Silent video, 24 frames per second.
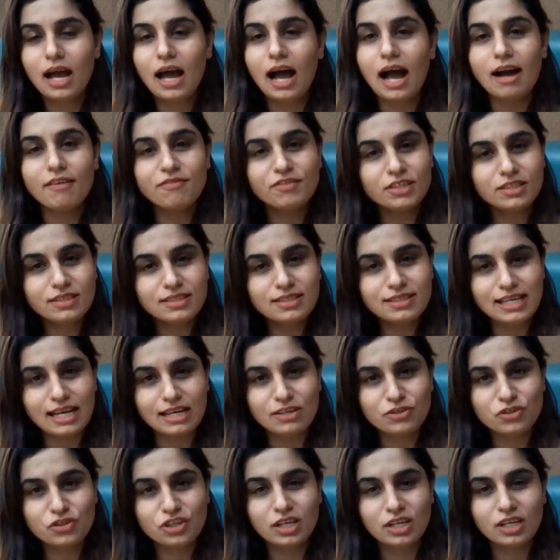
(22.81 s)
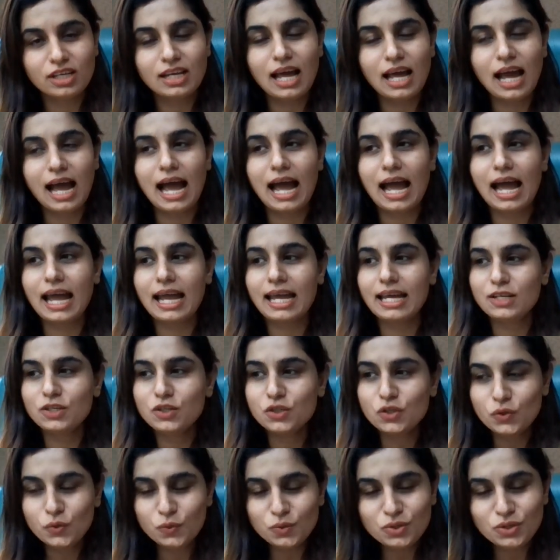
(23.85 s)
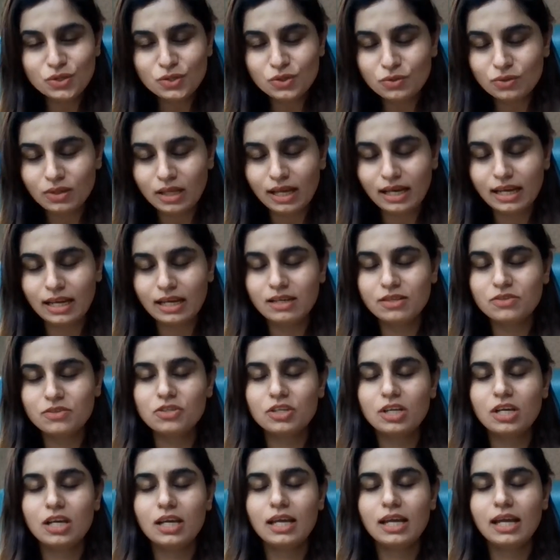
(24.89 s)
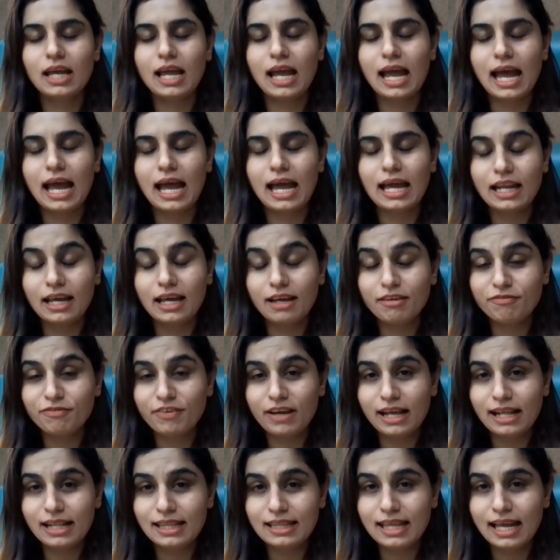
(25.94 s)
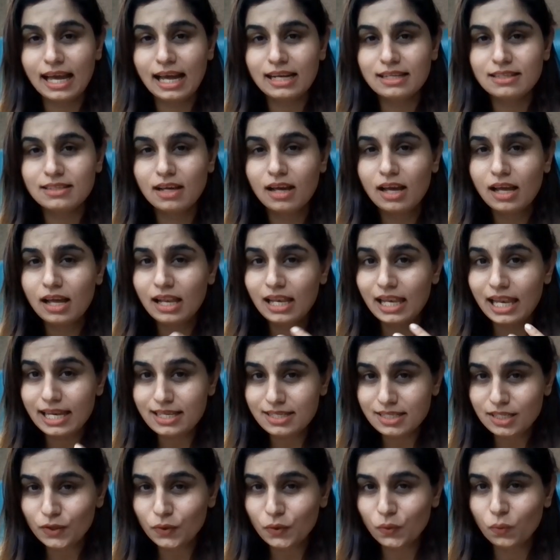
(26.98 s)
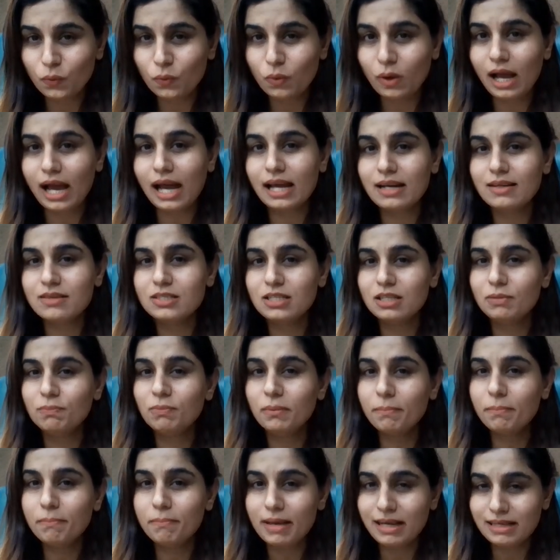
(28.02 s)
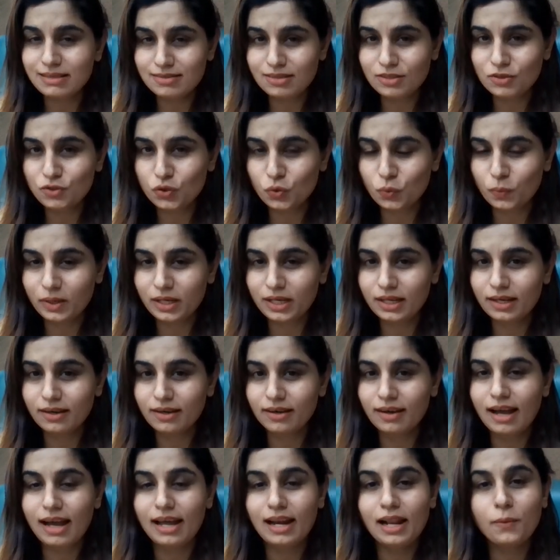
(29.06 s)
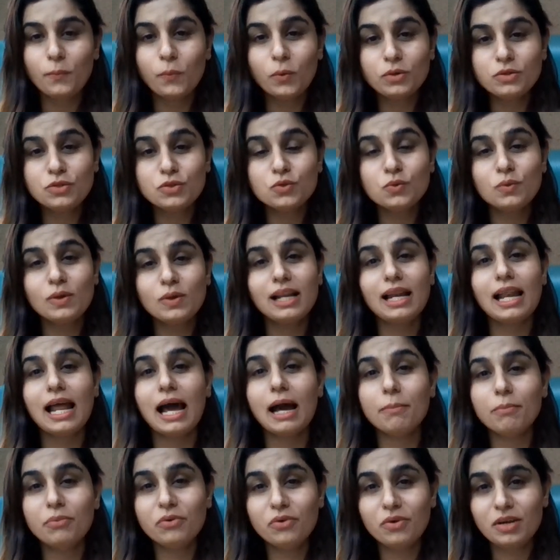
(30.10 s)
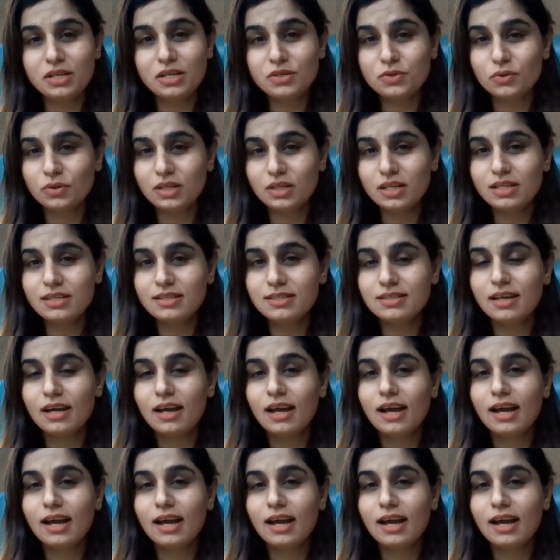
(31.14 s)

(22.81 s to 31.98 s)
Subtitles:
After the session, I tuned into that energy and I felt that letting go had a deeper message over here, and I wanted to elaborate on it.